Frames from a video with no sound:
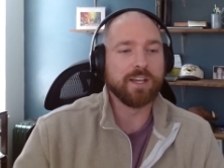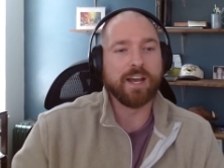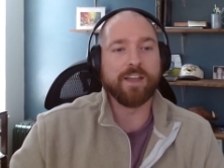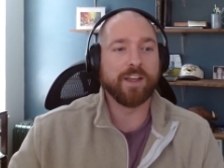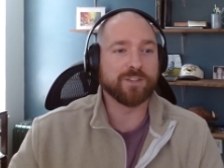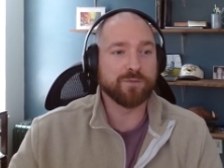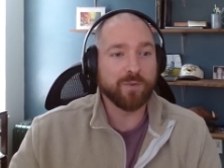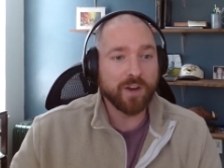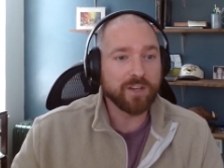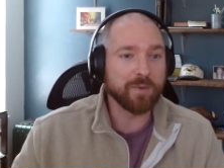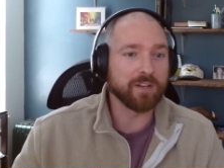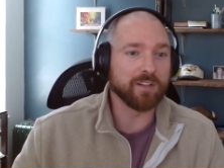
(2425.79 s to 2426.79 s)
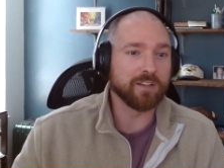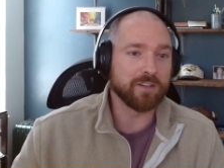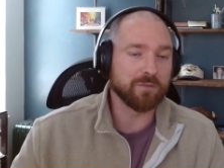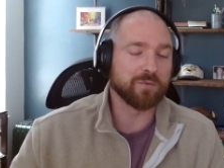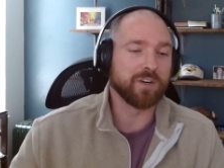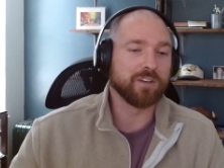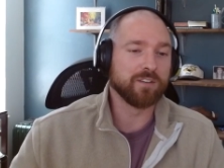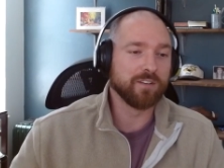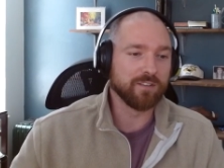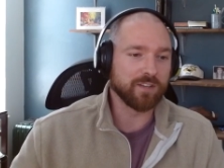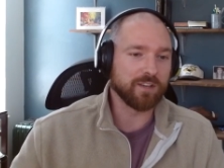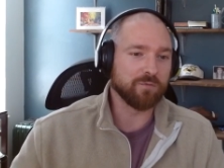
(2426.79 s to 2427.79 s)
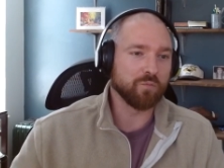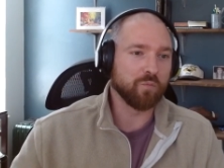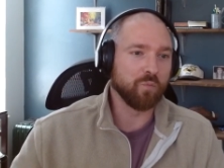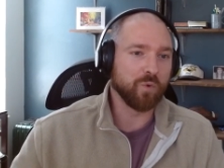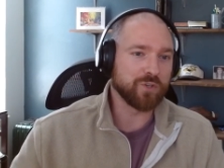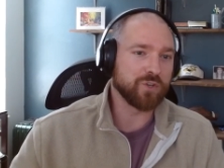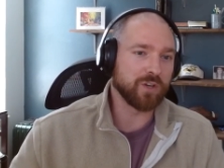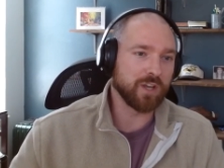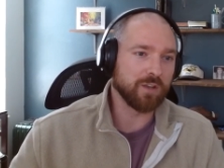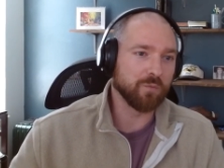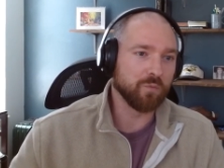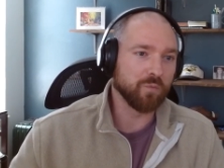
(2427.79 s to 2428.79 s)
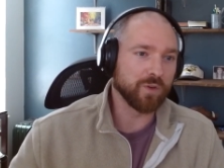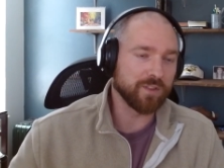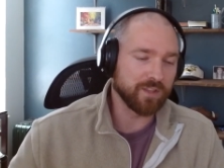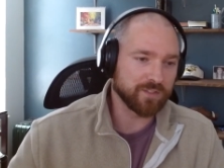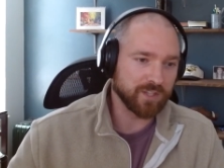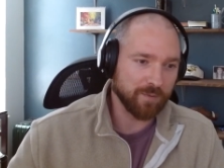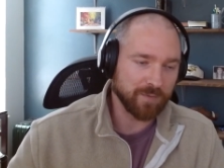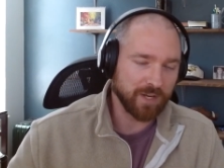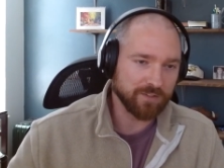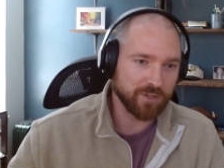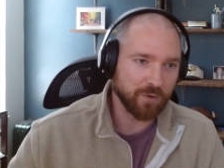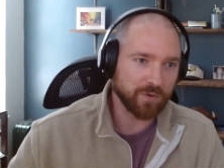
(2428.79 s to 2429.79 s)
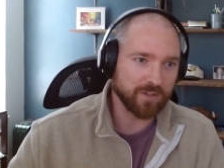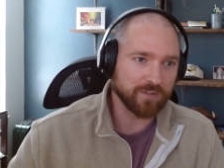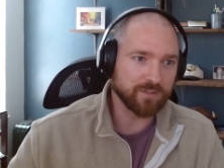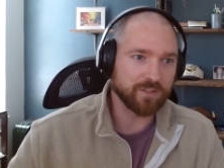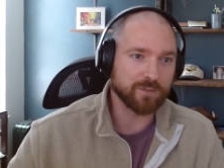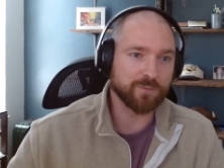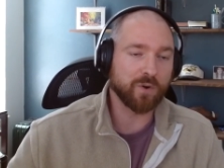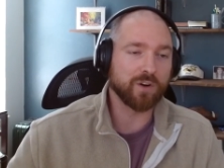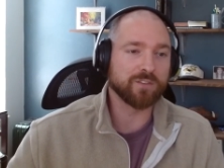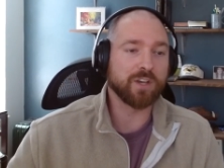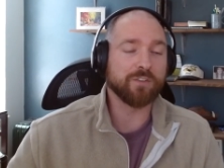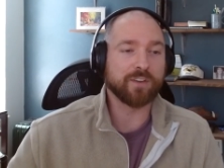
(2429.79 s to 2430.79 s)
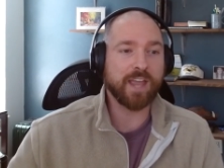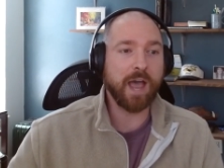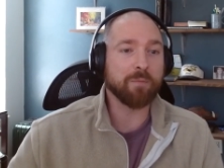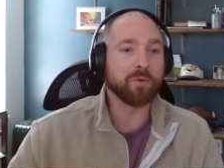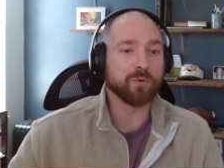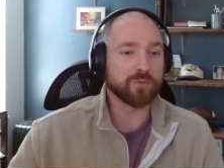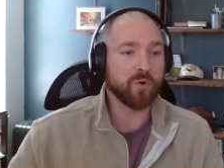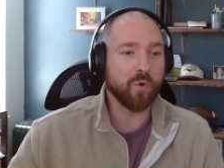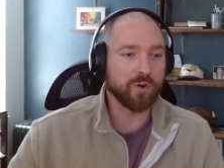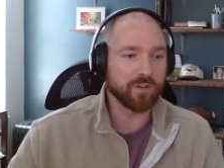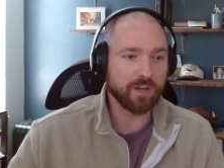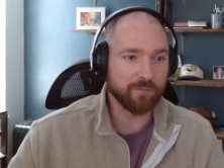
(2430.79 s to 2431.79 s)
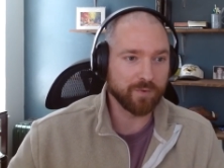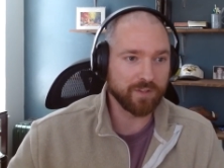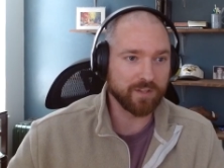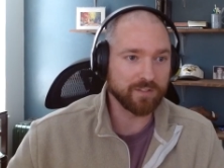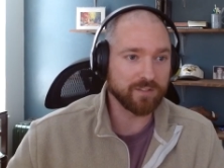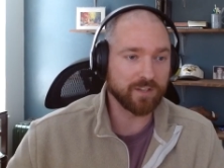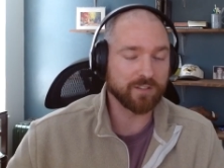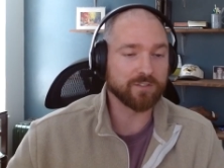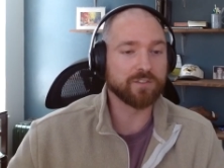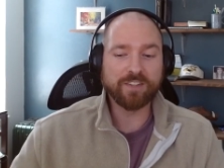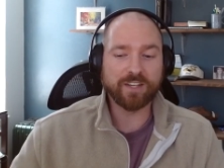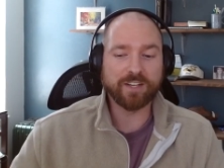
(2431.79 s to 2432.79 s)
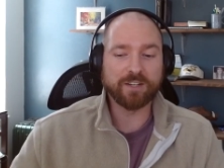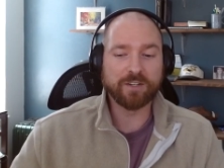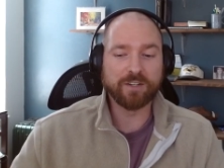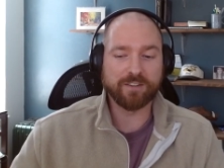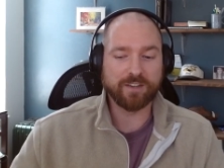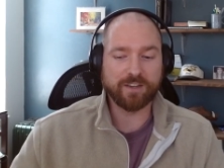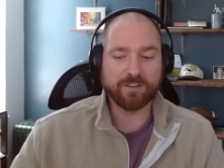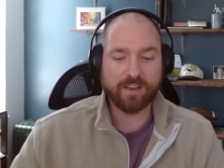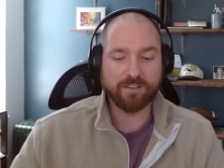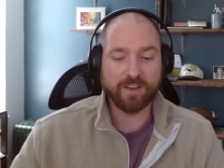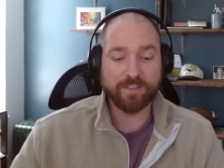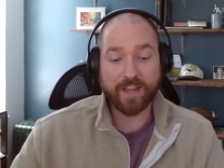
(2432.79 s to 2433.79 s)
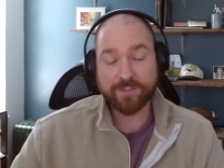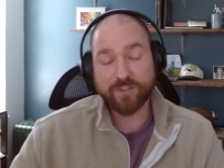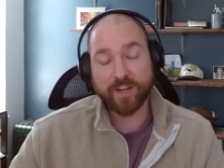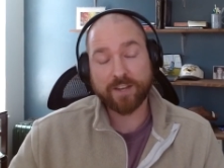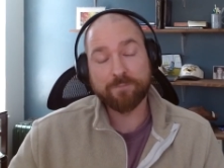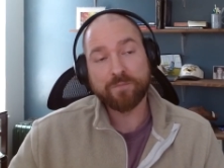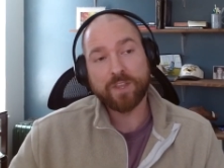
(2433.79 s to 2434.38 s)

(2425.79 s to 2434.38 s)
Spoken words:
and that's fundamentally different than what you get with these subnet tokens as far as how the capital is coordinated for these things. And that's like,